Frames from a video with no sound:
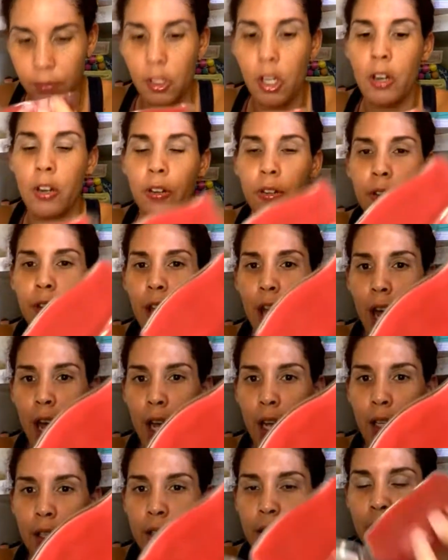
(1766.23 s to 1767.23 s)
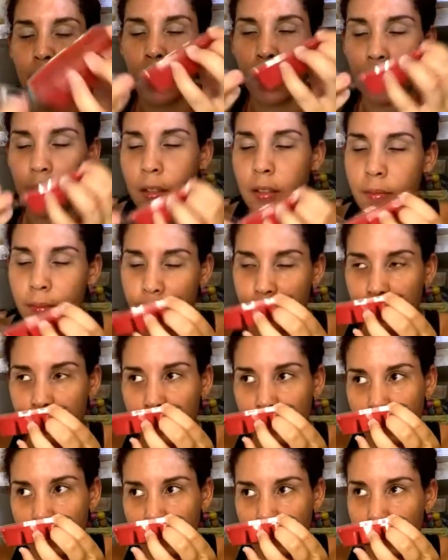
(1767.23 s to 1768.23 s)
Oh, that is nice.
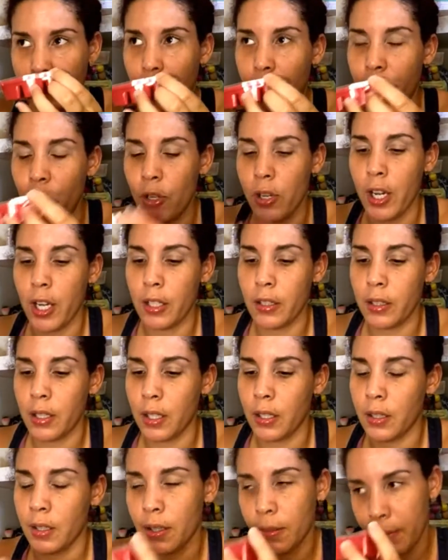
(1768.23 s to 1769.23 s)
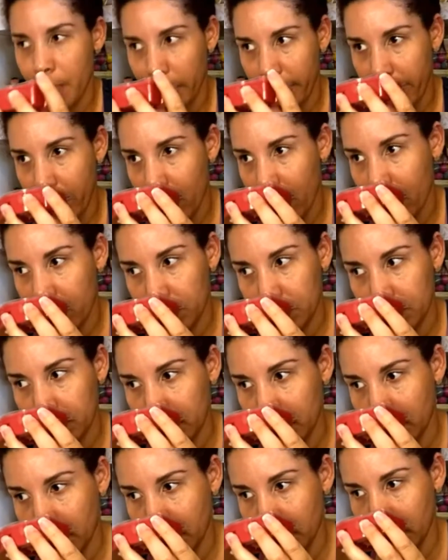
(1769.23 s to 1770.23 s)
If you guys can smell that.
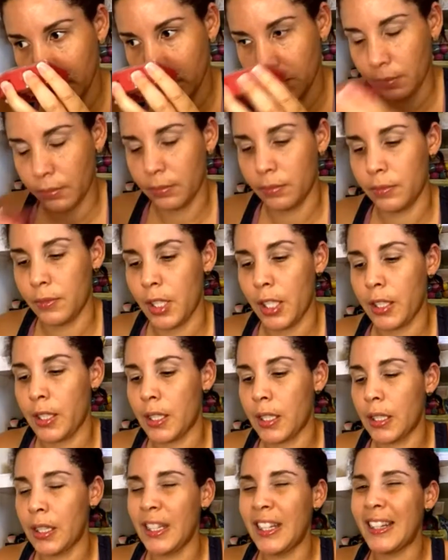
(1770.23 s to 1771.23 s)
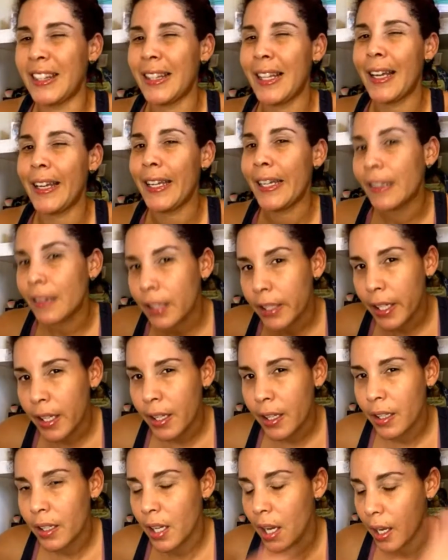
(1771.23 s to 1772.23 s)
It's
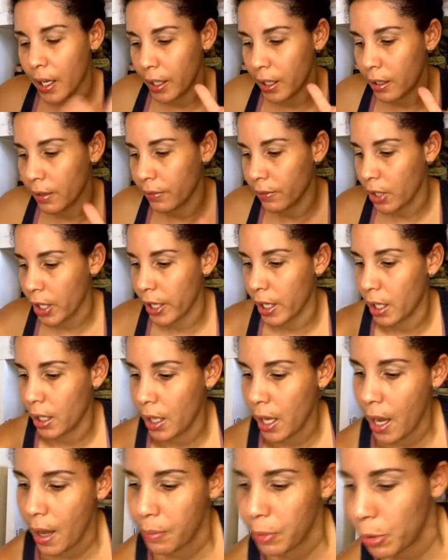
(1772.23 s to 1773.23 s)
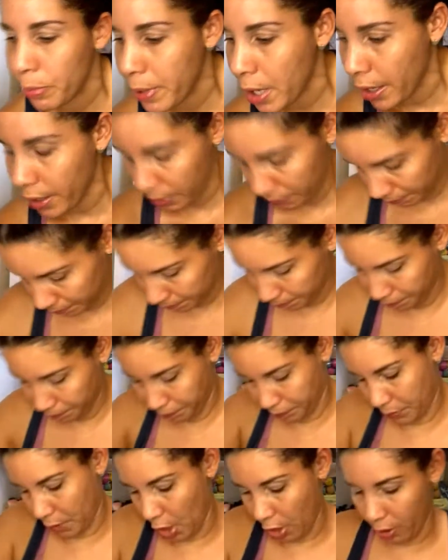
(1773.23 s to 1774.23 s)
lightly kind of like an apple pie.
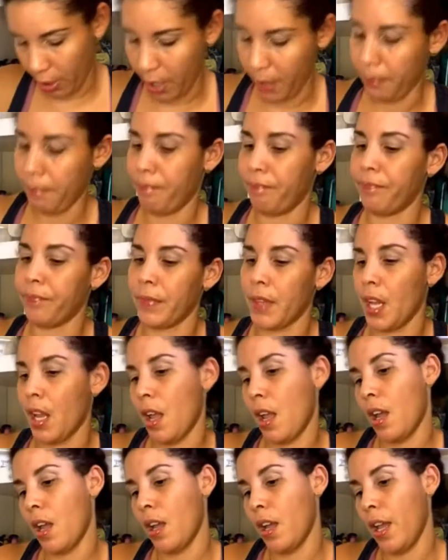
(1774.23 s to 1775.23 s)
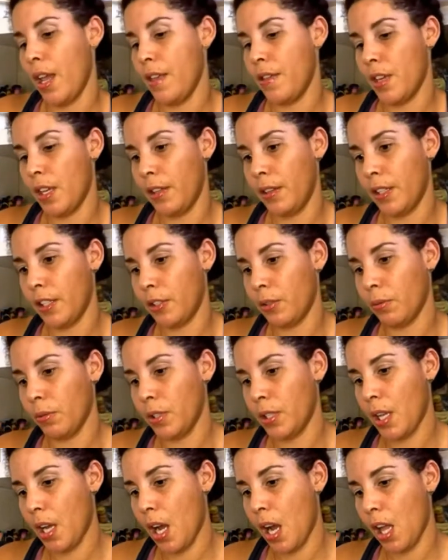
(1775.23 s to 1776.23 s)
Okay. And then this was
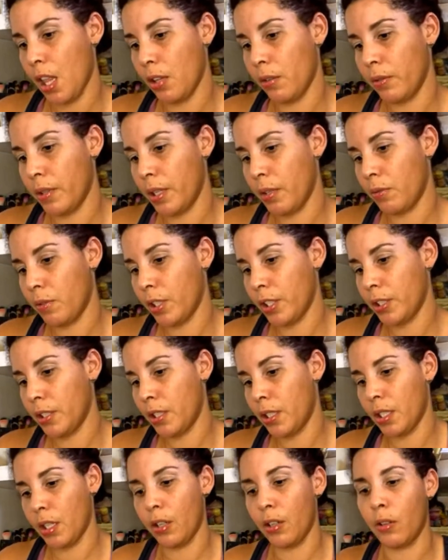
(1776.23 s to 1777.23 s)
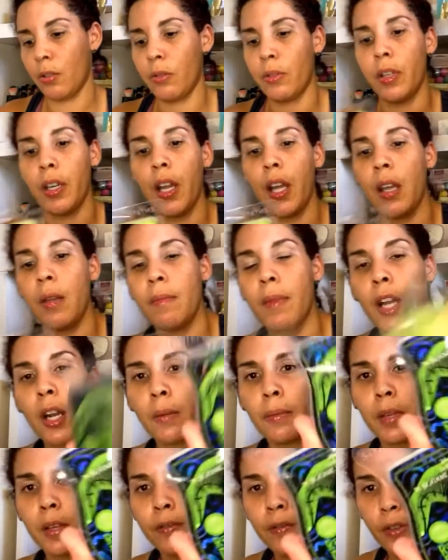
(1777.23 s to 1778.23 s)
the Halloween one. So Nightmare
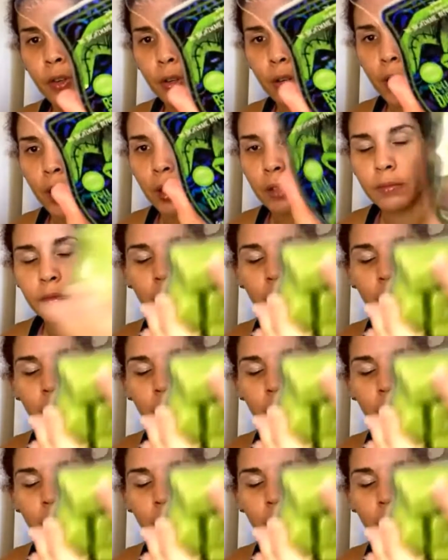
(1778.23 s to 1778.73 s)
Before